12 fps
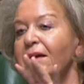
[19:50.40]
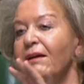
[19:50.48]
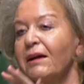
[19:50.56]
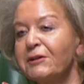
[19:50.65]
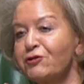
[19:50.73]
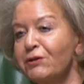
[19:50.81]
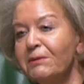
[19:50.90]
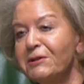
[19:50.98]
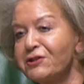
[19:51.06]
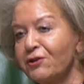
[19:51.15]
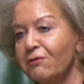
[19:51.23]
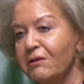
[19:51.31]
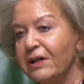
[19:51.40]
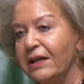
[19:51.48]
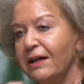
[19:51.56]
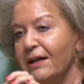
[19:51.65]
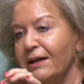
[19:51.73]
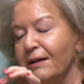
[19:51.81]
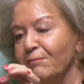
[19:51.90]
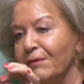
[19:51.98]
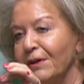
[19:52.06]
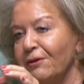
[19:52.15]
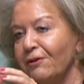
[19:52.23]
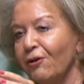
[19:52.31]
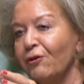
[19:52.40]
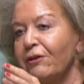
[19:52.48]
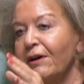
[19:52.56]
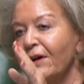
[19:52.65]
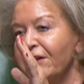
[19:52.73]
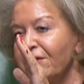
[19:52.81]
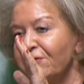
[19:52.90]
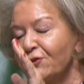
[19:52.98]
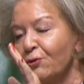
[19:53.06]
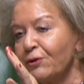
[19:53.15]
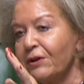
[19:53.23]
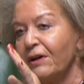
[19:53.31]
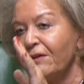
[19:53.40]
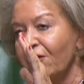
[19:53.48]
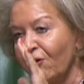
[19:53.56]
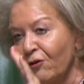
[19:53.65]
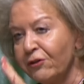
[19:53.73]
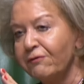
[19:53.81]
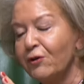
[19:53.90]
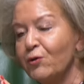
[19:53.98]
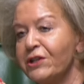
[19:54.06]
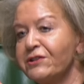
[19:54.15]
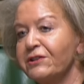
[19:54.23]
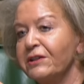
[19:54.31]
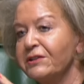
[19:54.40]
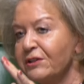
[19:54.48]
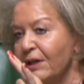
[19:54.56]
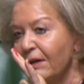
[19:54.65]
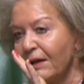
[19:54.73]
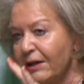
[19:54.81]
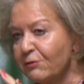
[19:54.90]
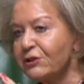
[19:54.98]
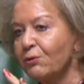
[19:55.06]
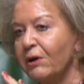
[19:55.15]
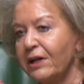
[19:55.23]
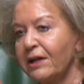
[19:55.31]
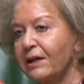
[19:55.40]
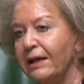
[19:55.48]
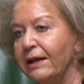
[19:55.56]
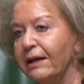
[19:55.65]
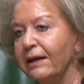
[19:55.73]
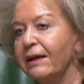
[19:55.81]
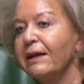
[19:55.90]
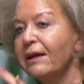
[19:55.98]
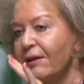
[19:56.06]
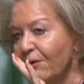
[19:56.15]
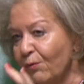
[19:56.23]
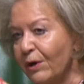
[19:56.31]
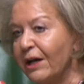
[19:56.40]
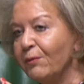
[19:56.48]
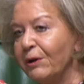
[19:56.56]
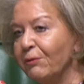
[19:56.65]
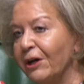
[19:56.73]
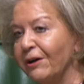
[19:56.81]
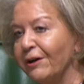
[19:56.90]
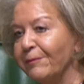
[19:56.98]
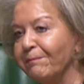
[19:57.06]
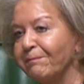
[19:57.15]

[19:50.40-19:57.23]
I'm extremely sorry. I took on the voices, I was quite clear where we were.